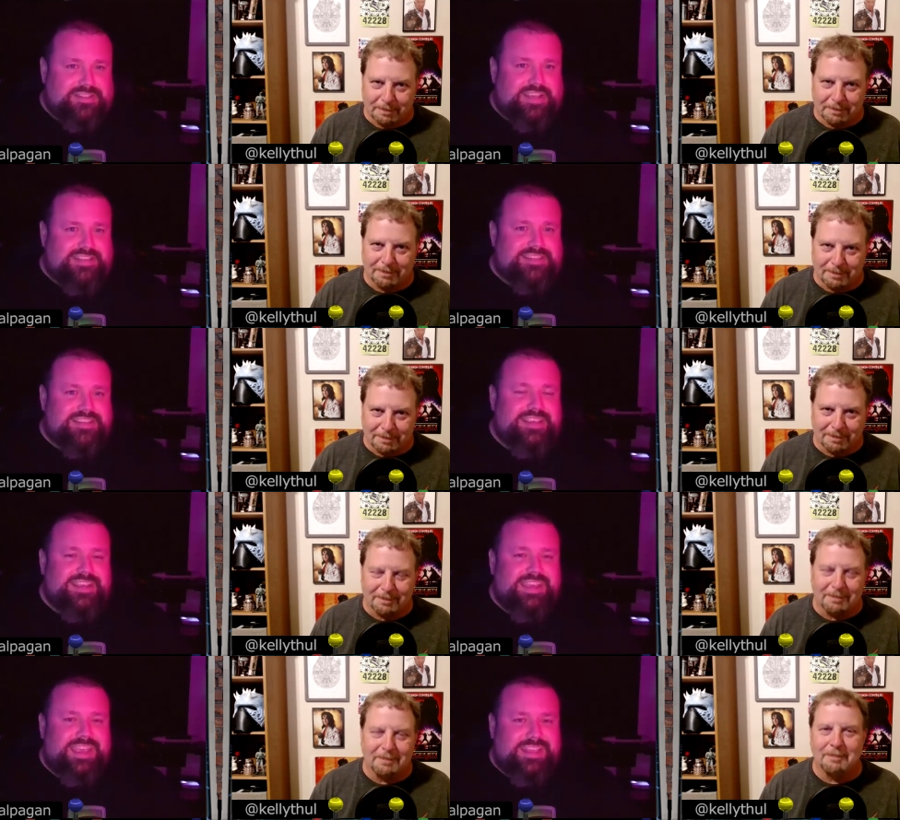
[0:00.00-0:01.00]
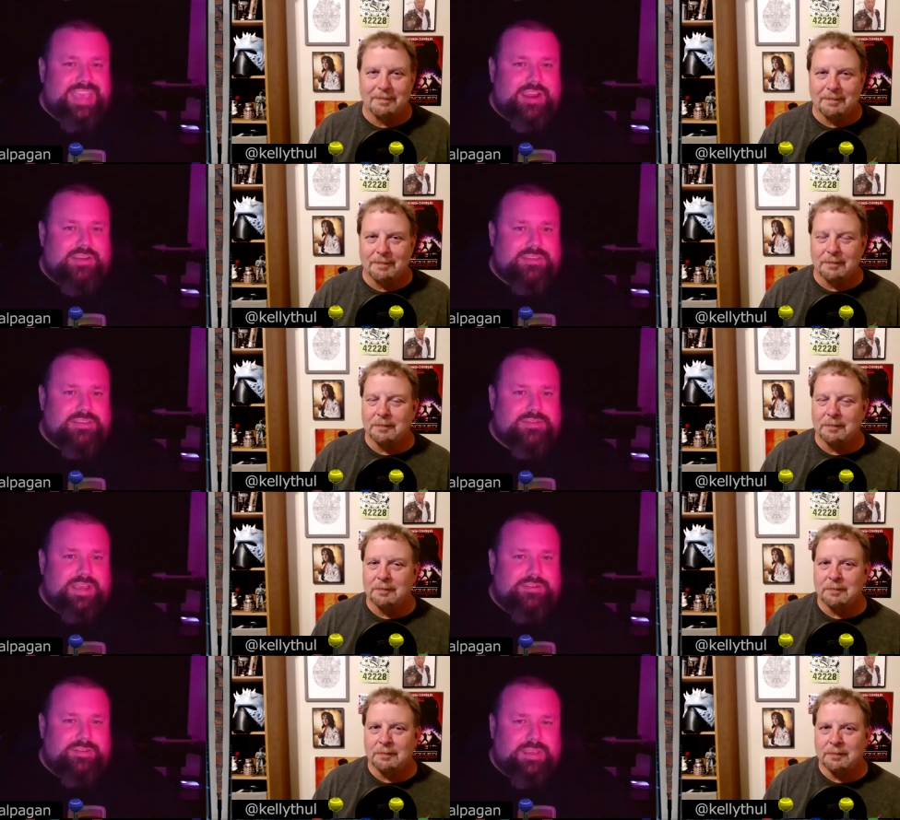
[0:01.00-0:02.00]
Speaker 1: suggests, and carry this
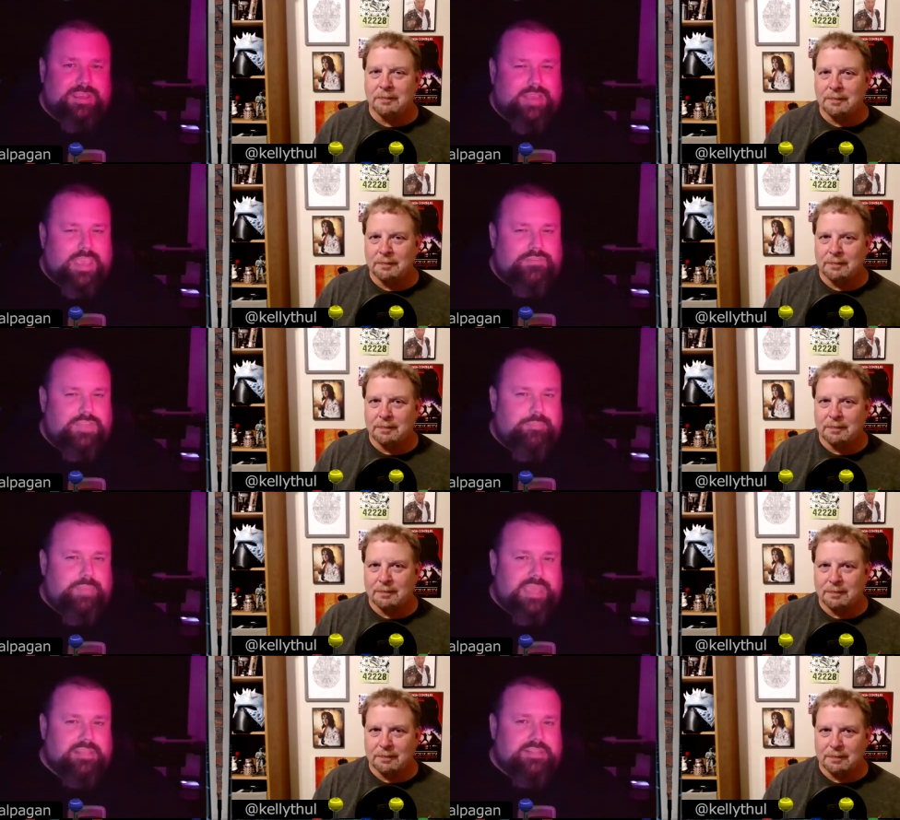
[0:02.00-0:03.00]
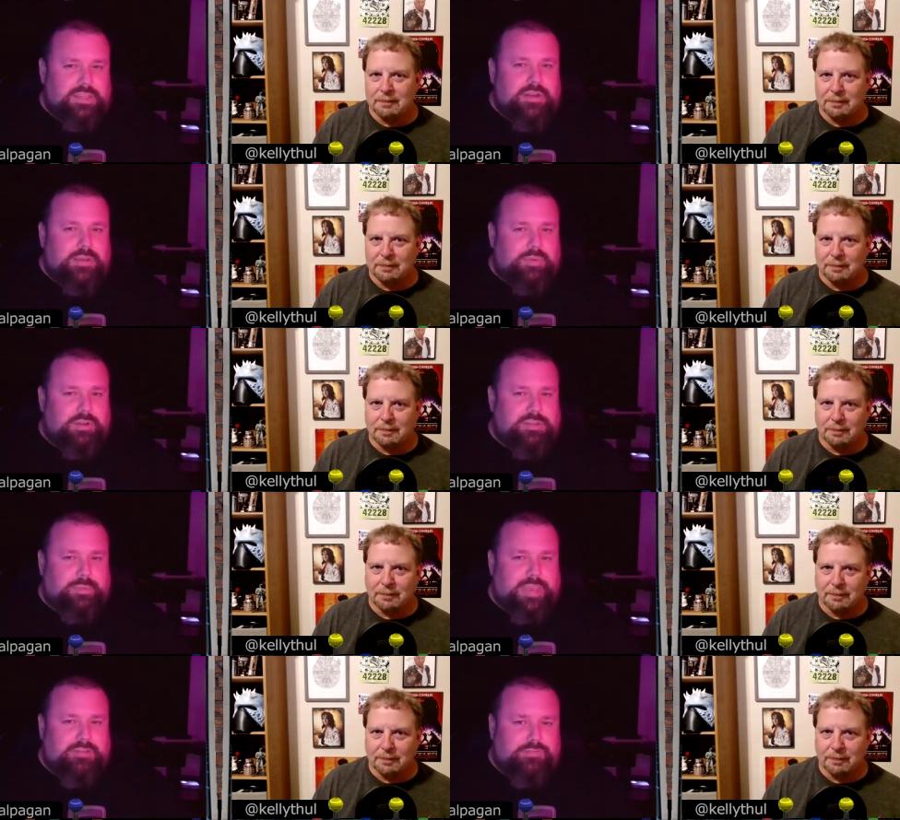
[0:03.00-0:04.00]
around. If the base unit
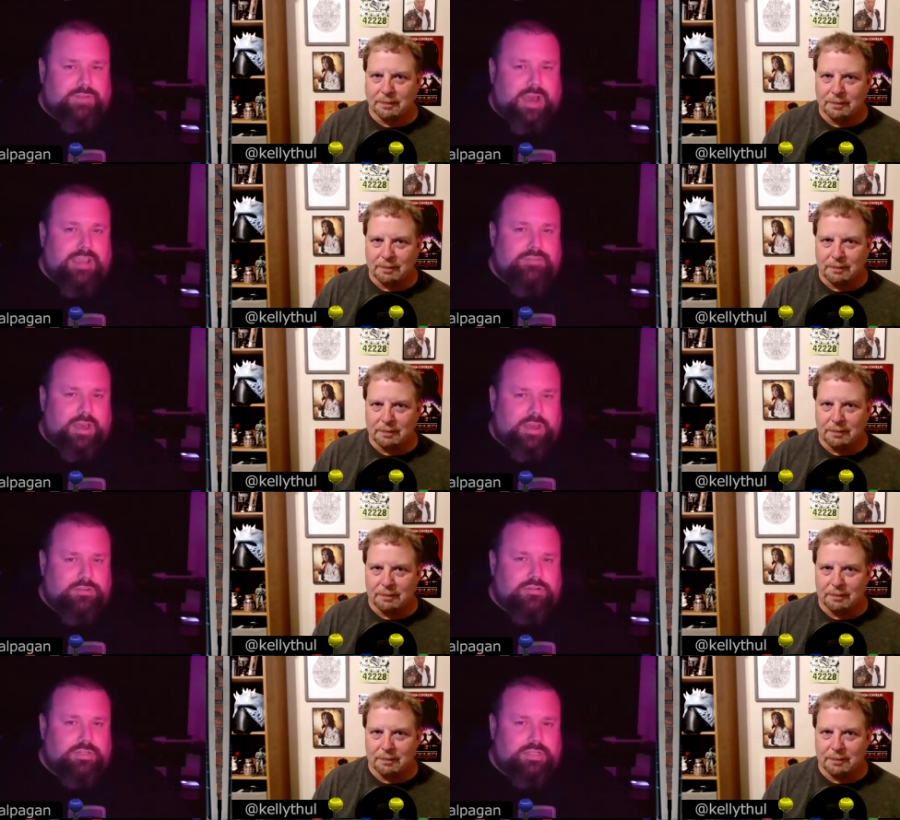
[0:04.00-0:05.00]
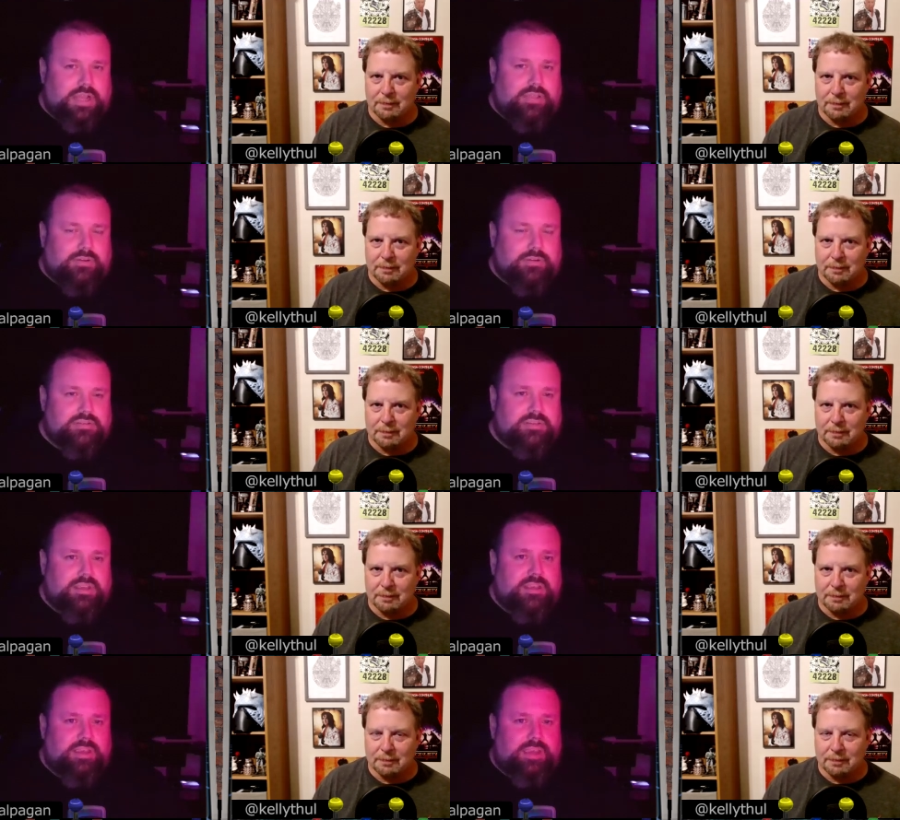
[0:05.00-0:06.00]
puts you back $500
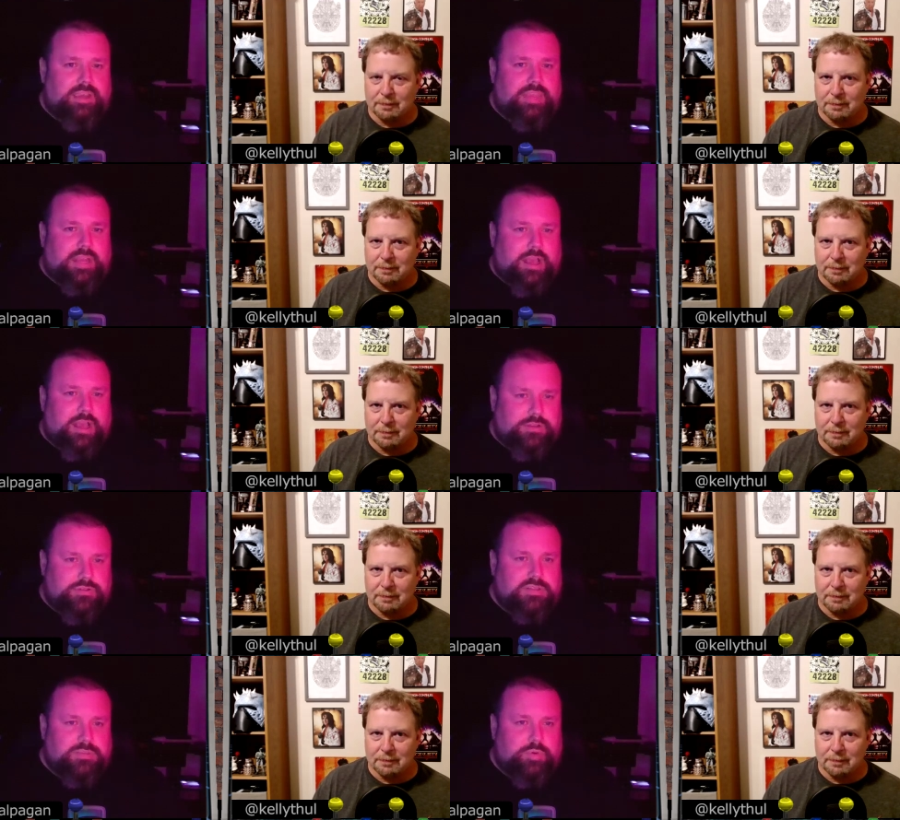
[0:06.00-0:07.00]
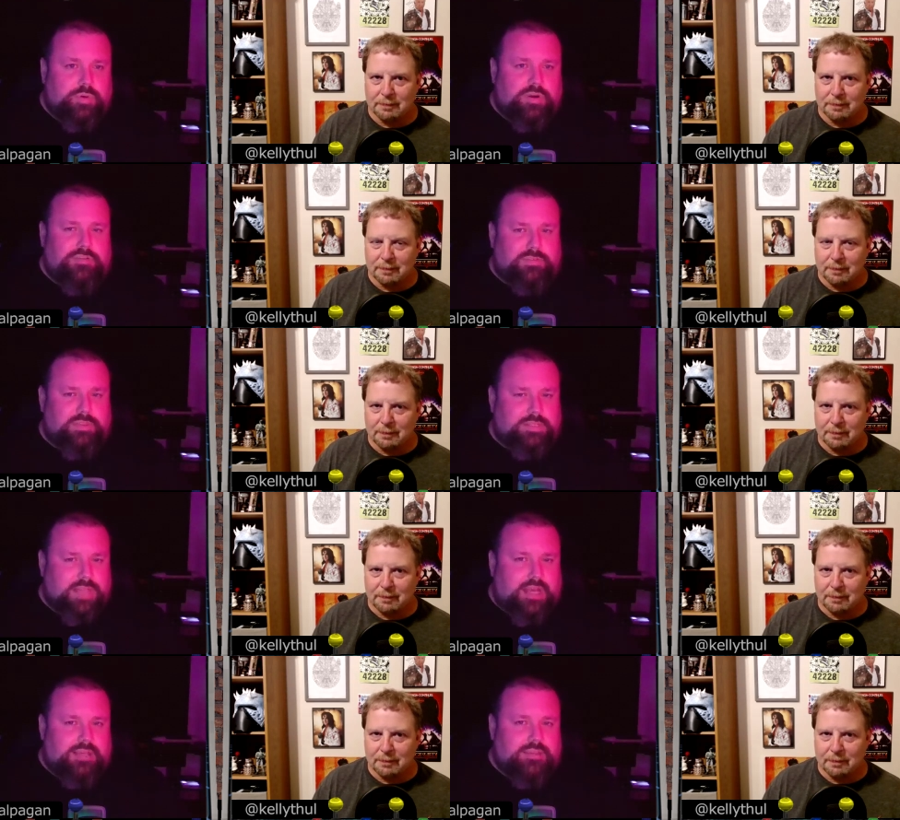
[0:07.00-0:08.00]
and then hundreds more for the
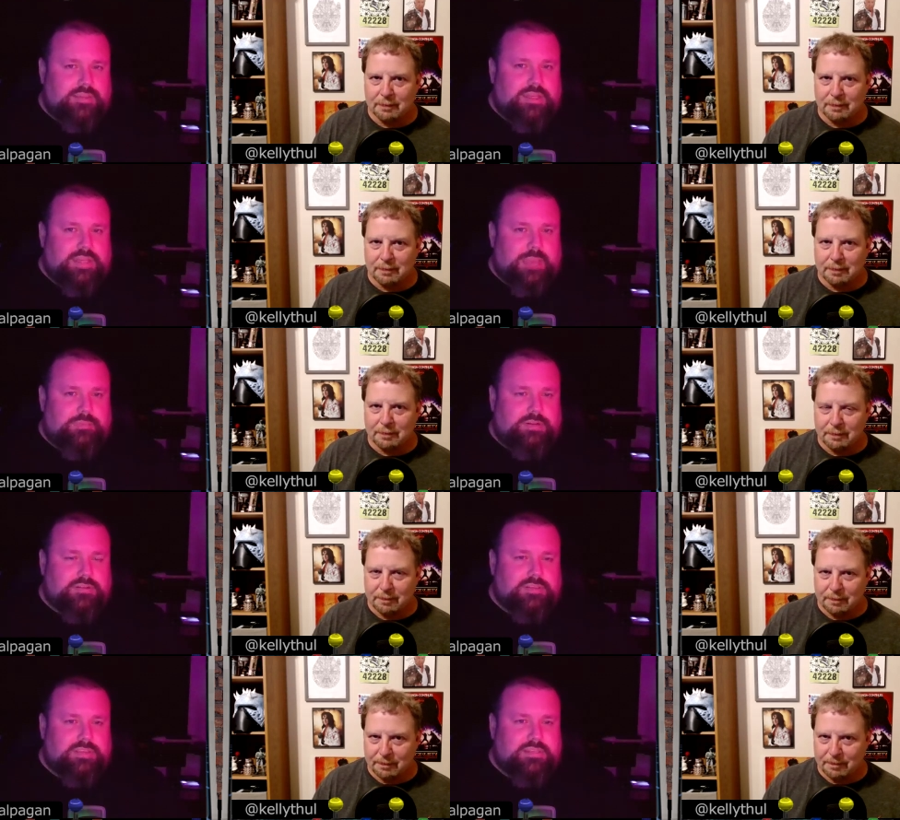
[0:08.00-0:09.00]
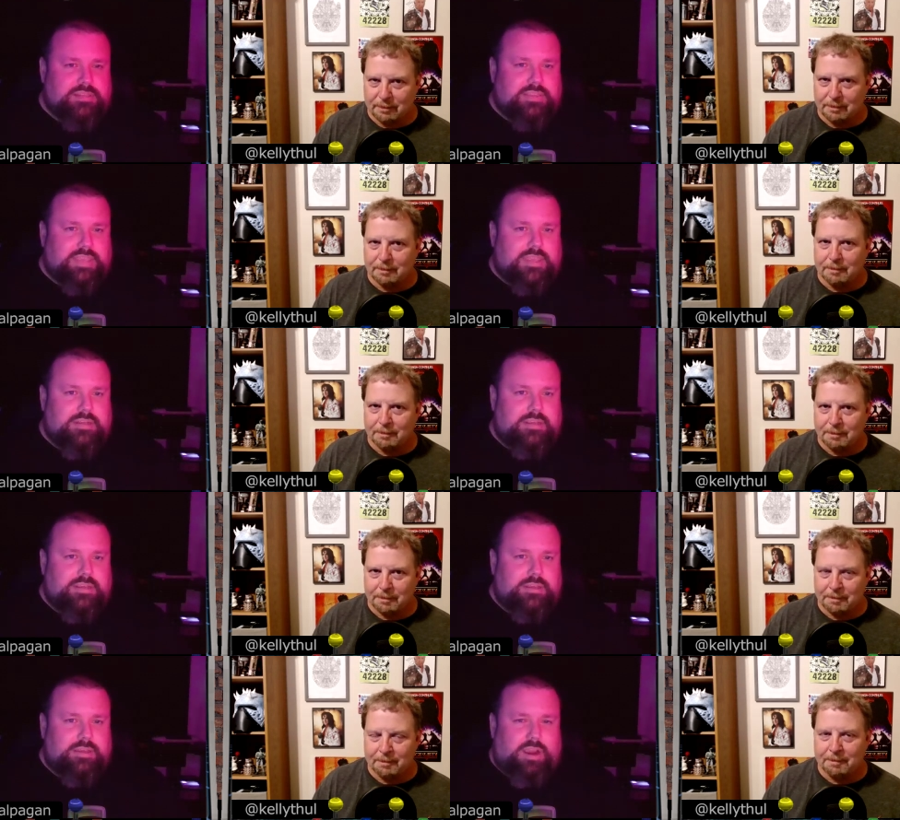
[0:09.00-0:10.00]
dock and the adapters and things like that,
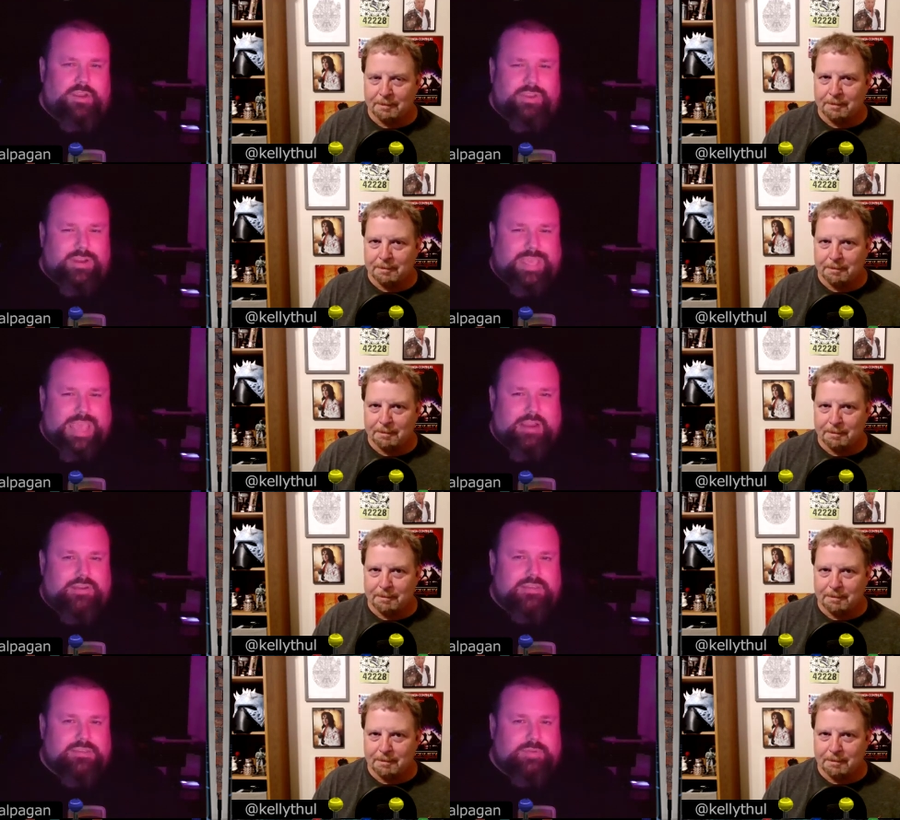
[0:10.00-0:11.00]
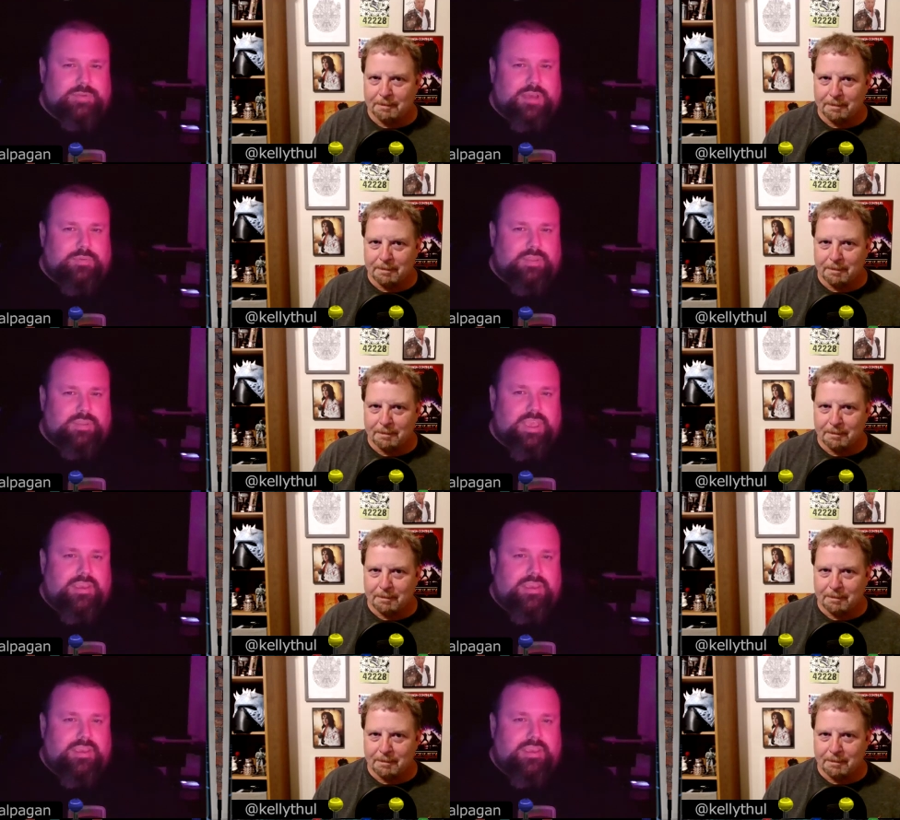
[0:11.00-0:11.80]
are you going to carry this around with